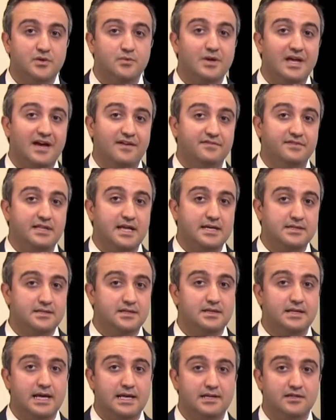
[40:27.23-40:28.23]
we have
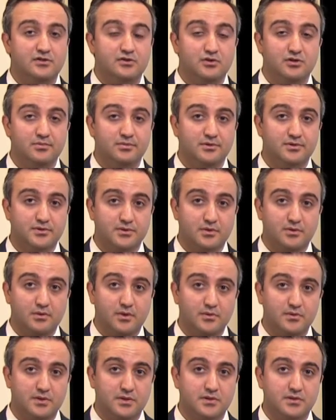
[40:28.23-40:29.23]
designated tuberous
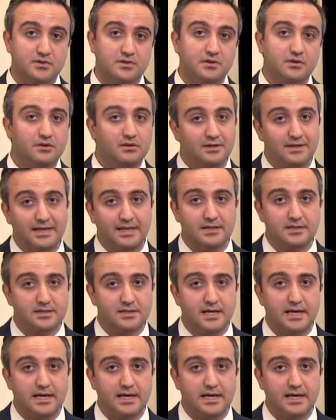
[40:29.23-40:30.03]
sclerosis clinics.